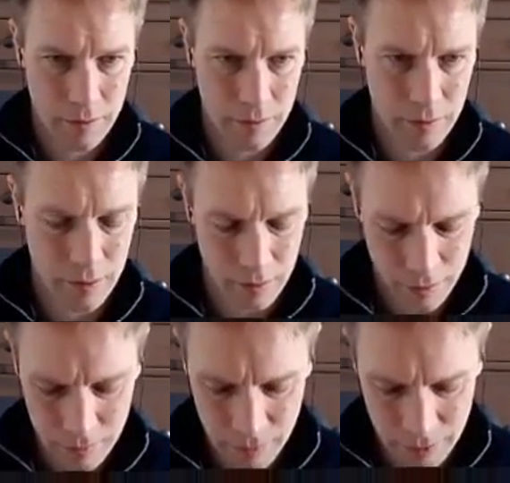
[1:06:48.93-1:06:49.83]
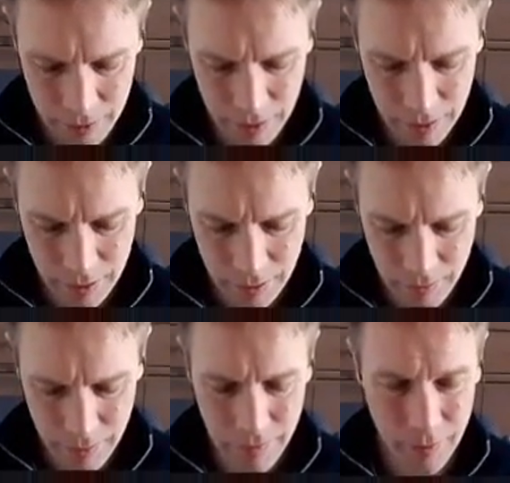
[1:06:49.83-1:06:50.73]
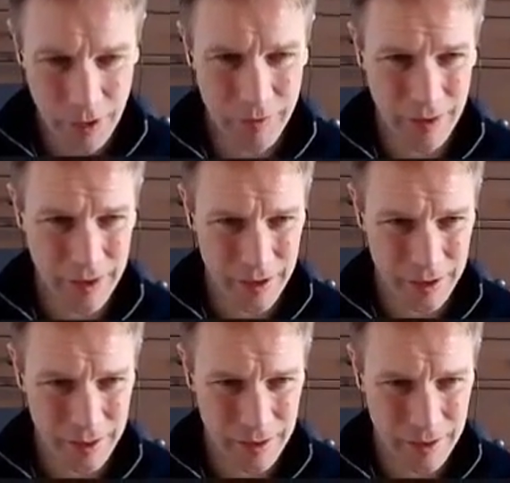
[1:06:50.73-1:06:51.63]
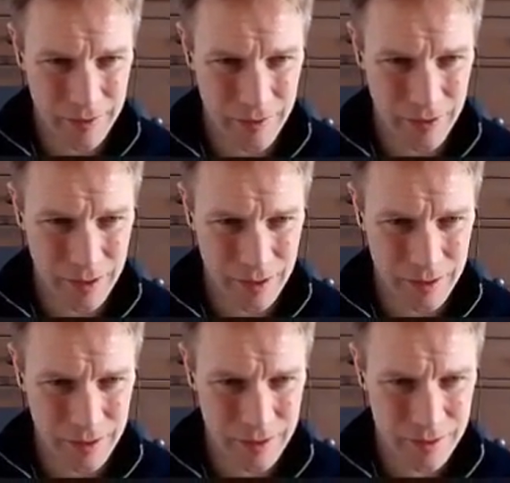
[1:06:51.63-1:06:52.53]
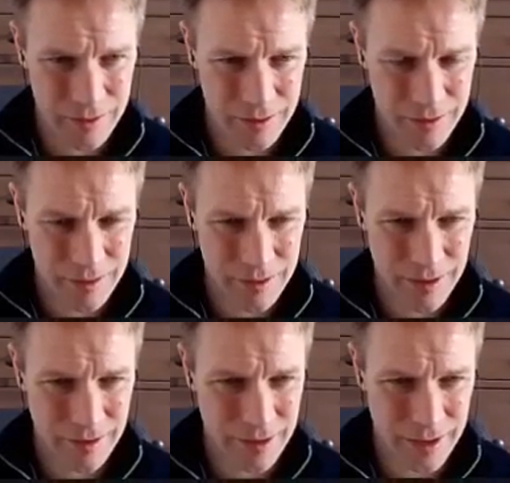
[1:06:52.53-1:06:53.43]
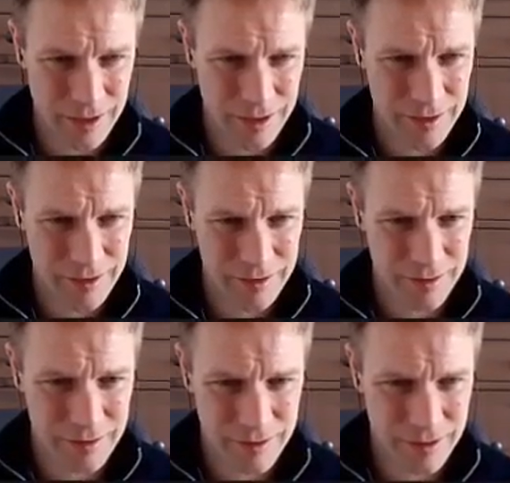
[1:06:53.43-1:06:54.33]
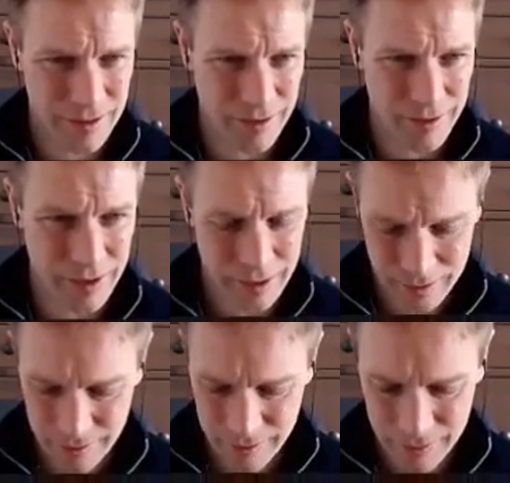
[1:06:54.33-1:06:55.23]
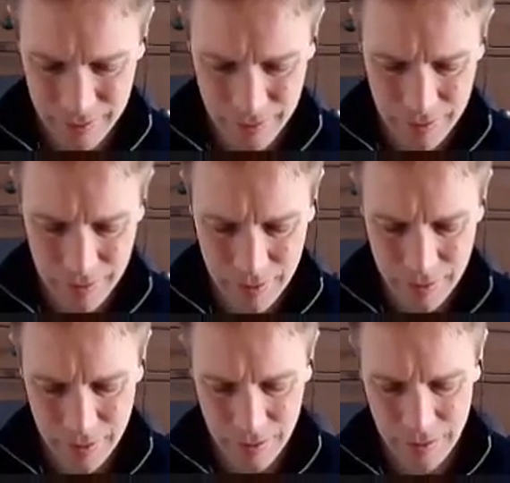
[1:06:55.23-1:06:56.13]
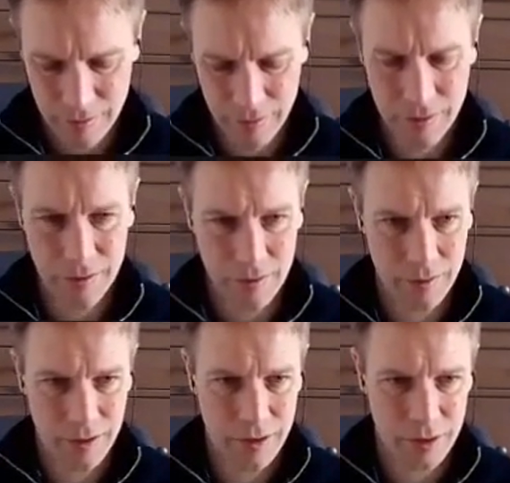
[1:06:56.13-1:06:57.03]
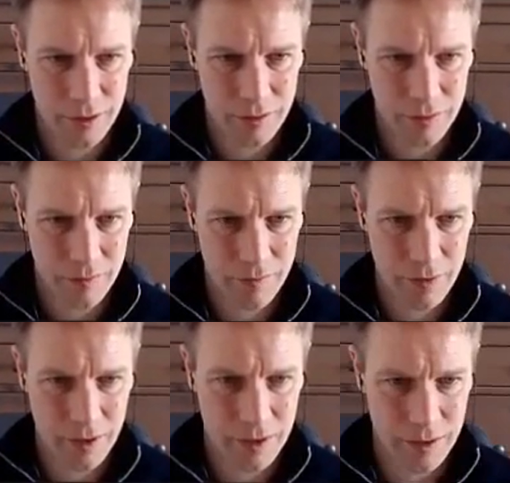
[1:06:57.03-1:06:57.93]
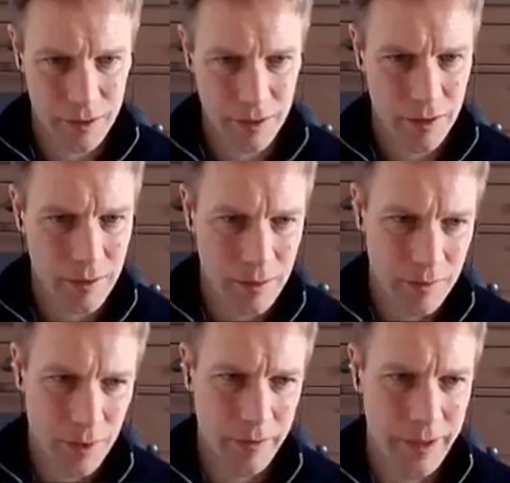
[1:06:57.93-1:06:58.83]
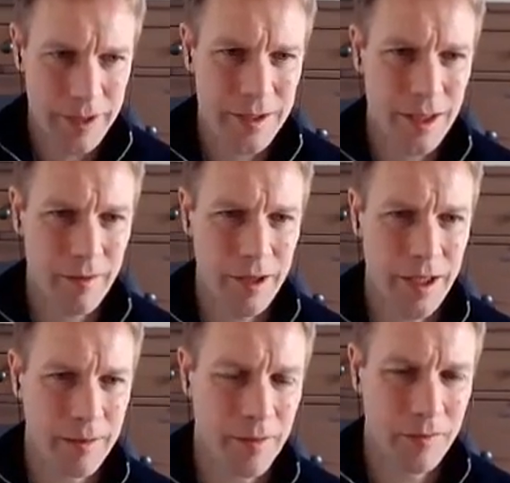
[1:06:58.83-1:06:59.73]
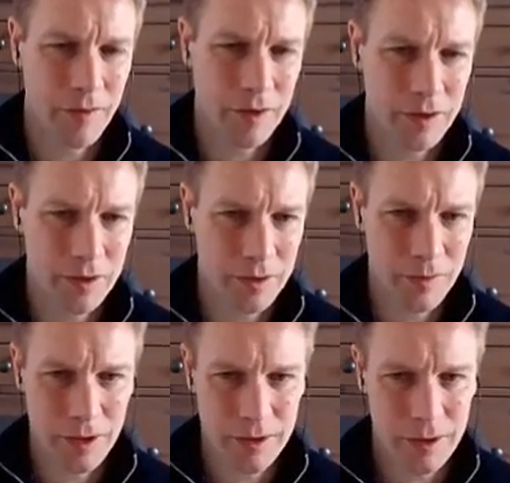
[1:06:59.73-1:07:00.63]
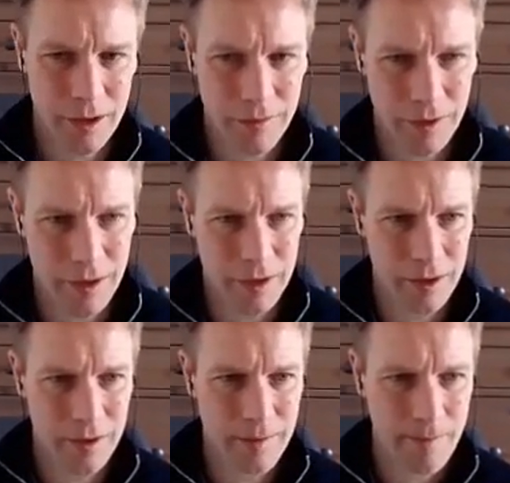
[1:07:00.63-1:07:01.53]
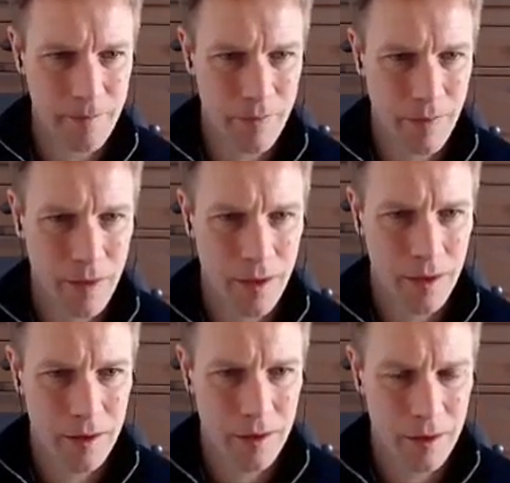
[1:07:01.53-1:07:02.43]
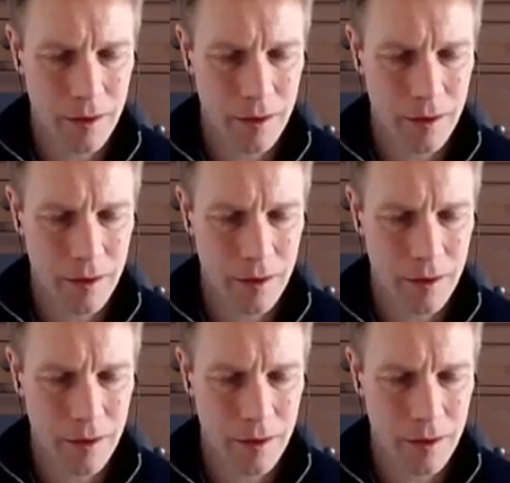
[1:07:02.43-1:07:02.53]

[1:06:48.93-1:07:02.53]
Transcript: And I just want to say, I want to abbreviate here. There's v. Is that okay? It's not okay. Local storage. By the way, this is how I name my functions, thanks to Kevin Henney. He